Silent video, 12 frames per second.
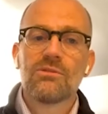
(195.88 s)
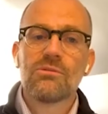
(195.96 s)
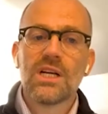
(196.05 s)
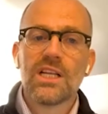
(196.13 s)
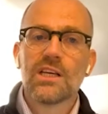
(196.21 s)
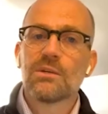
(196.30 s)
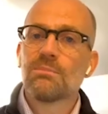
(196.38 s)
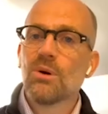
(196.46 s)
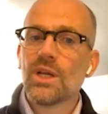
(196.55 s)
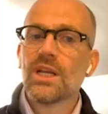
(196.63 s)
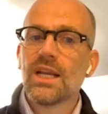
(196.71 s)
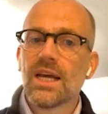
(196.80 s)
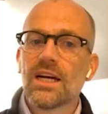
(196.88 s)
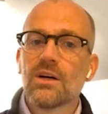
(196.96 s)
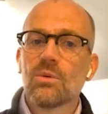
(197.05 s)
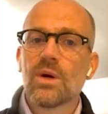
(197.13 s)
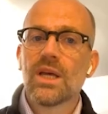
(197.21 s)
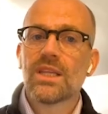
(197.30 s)
really at a point now
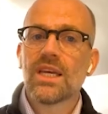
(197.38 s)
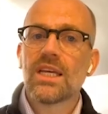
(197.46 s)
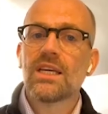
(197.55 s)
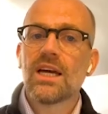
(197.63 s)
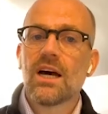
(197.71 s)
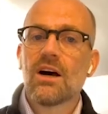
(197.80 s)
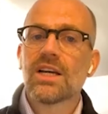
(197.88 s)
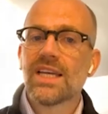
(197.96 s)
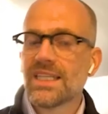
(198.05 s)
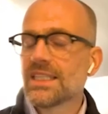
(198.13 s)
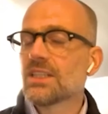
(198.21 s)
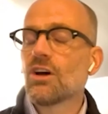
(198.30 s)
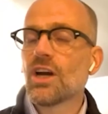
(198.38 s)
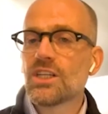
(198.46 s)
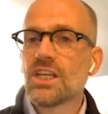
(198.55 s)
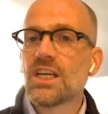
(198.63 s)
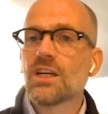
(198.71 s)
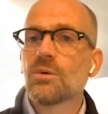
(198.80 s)
where they are getting an
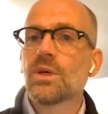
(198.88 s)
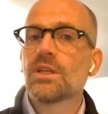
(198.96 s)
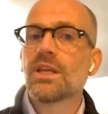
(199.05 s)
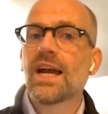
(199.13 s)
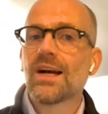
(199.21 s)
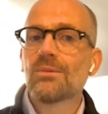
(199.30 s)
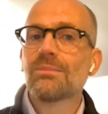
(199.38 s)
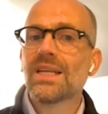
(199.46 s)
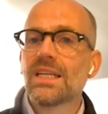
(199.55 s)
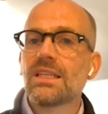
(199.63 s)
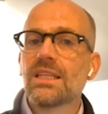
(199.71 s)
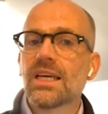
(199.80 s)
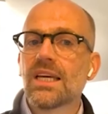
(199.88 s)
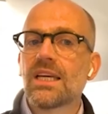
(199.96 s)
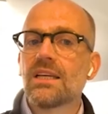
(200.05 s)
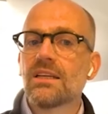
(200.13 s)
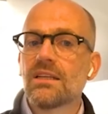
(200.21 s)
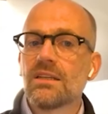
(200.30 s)
idea with how many they